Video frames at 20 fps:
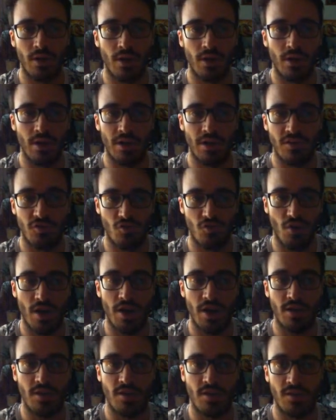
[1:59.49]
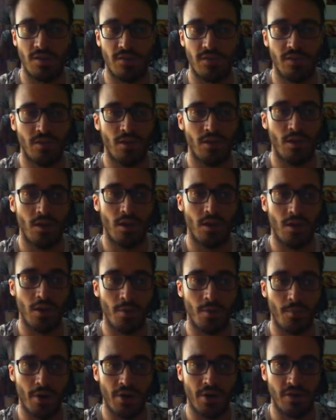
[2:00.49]
at least try this
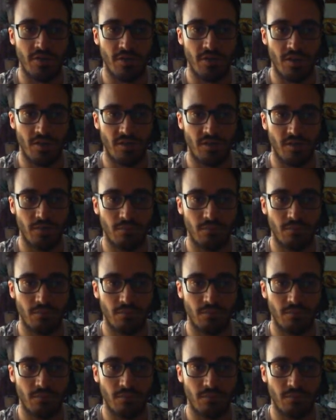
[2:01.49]
Marincess.